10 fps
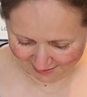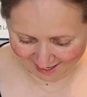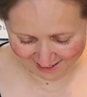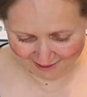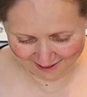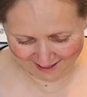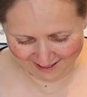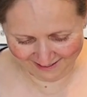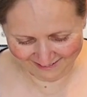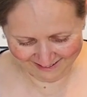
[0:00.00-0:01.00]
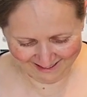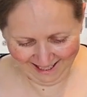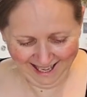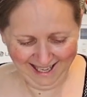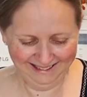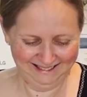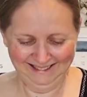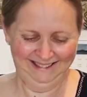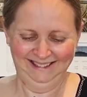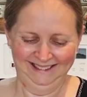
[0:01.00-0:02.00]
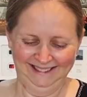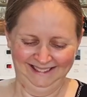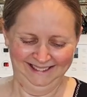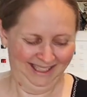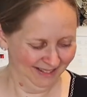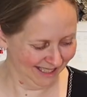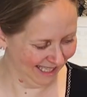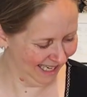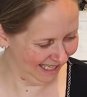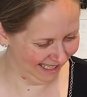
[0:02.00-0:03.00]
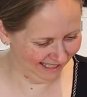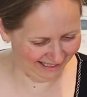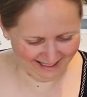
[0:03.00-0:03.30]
I think we're done. Ah, I'm excited.